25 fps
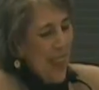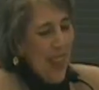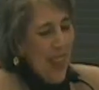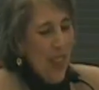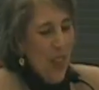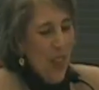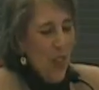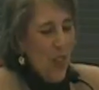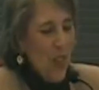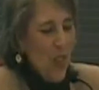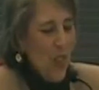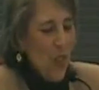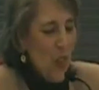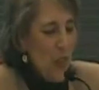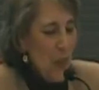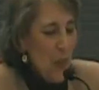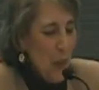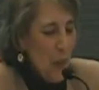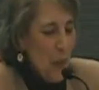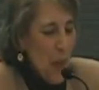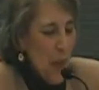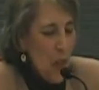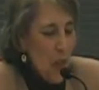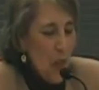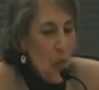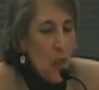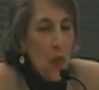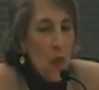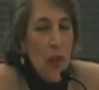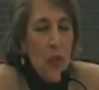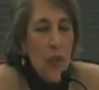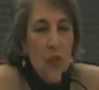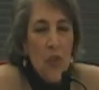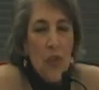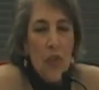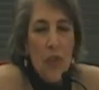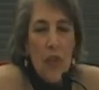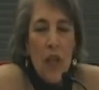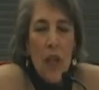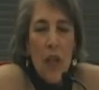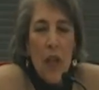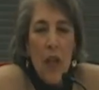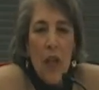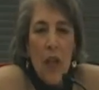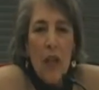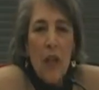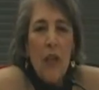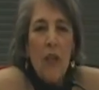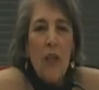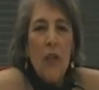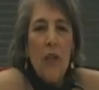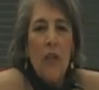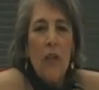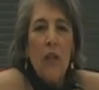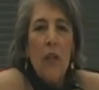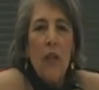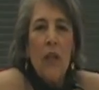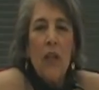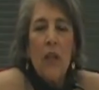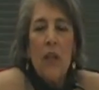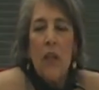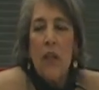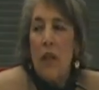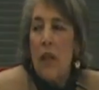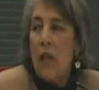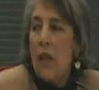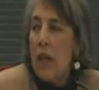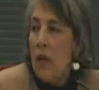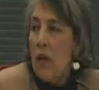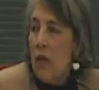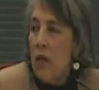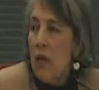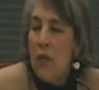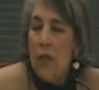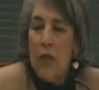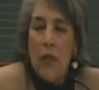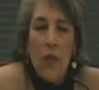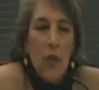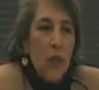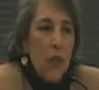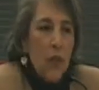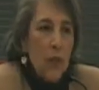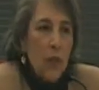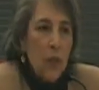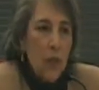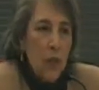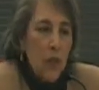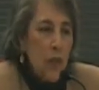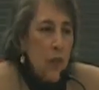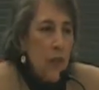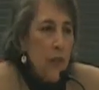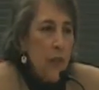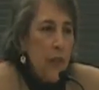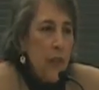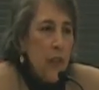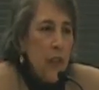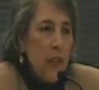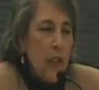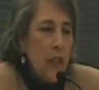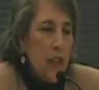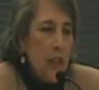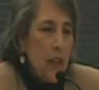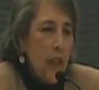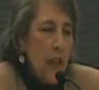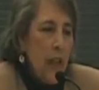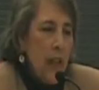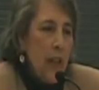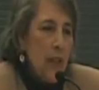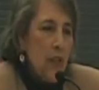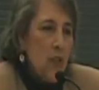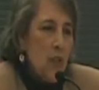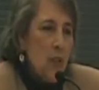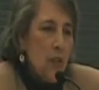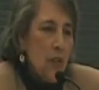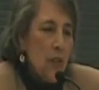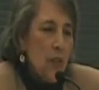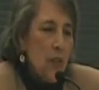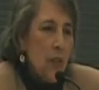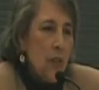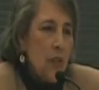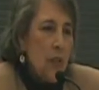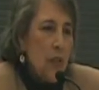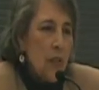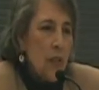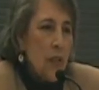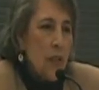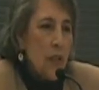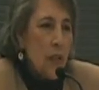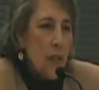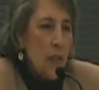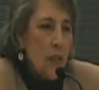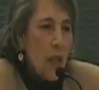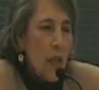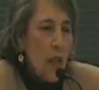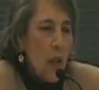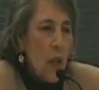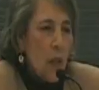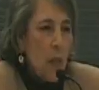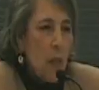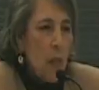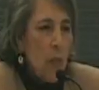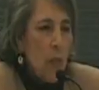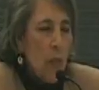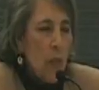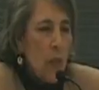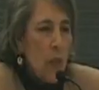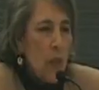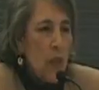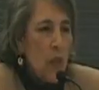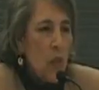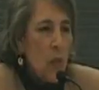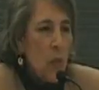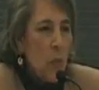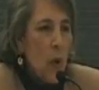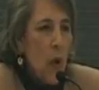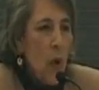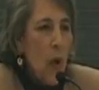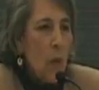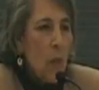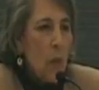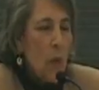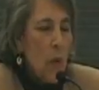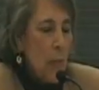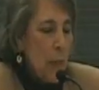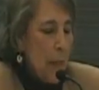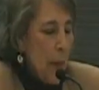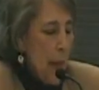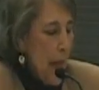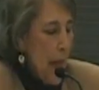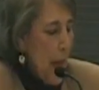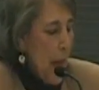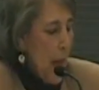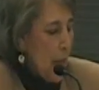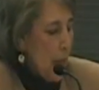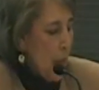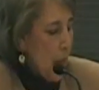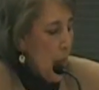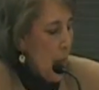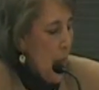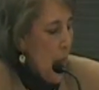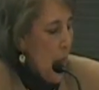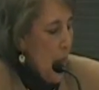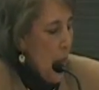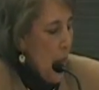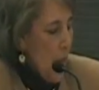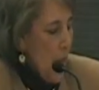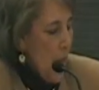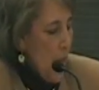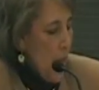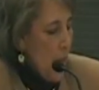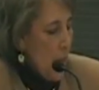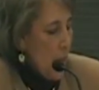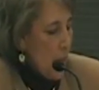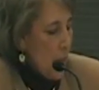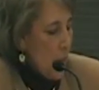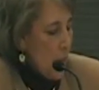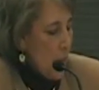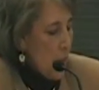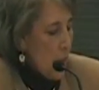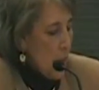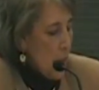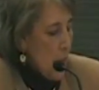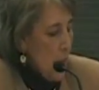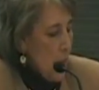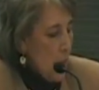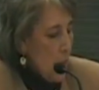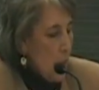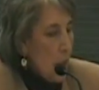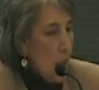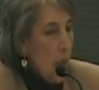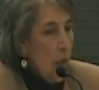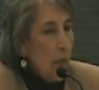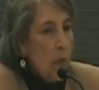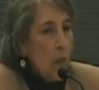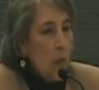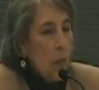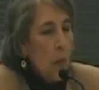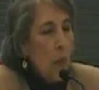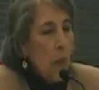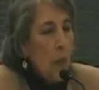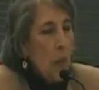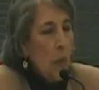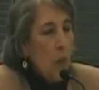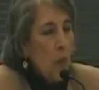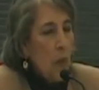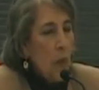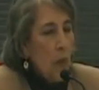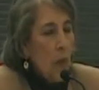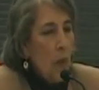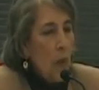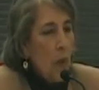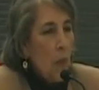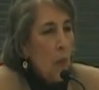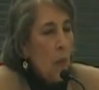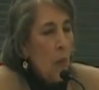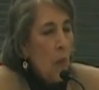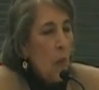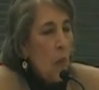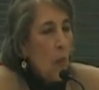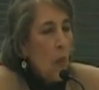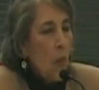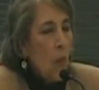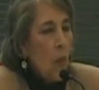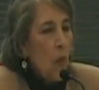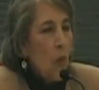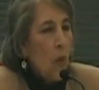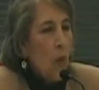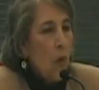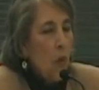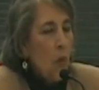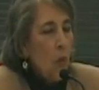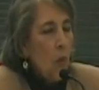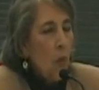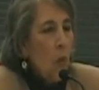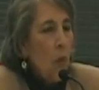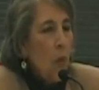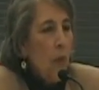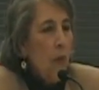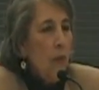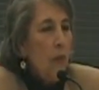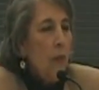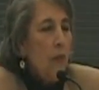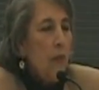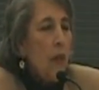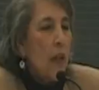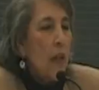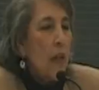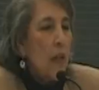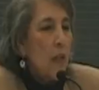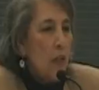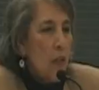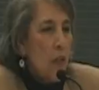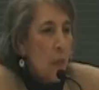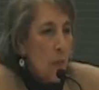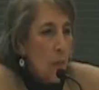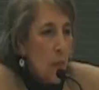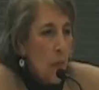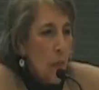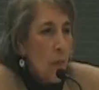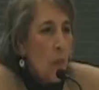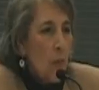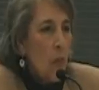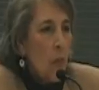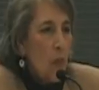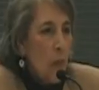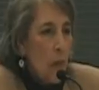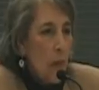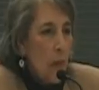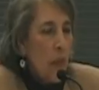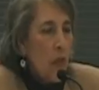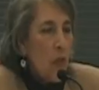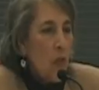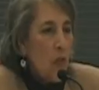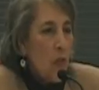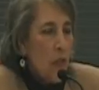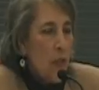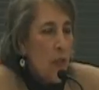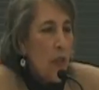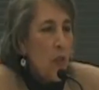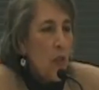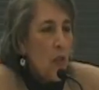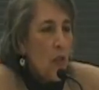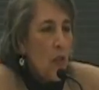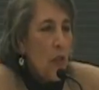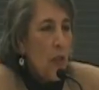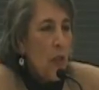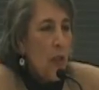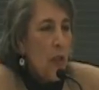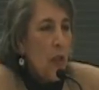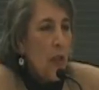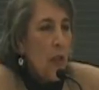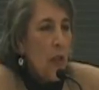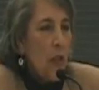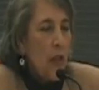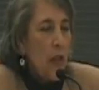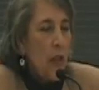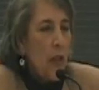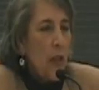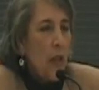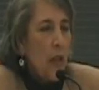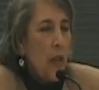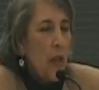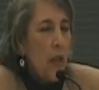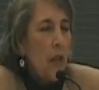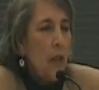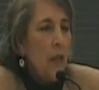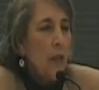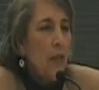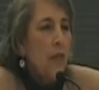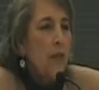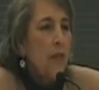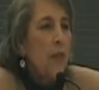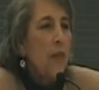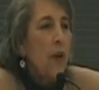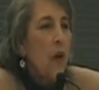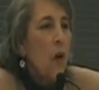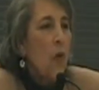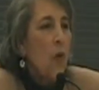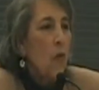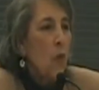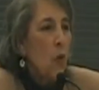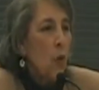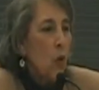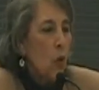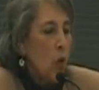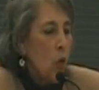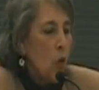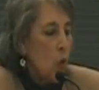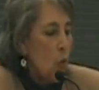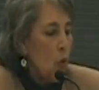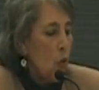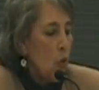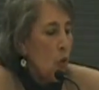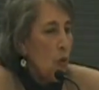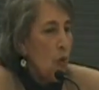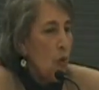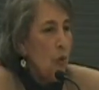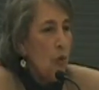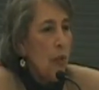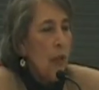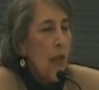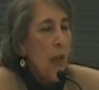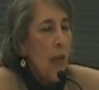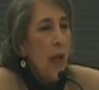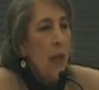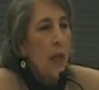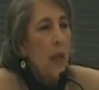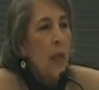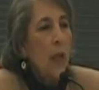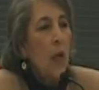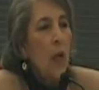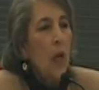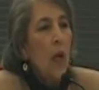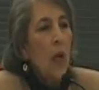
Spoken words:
Thank you, Stu, for being so gracious. You know, you've heard two very good answers to this this problem, and as state government, we've done some legislation in the area of foreclosures and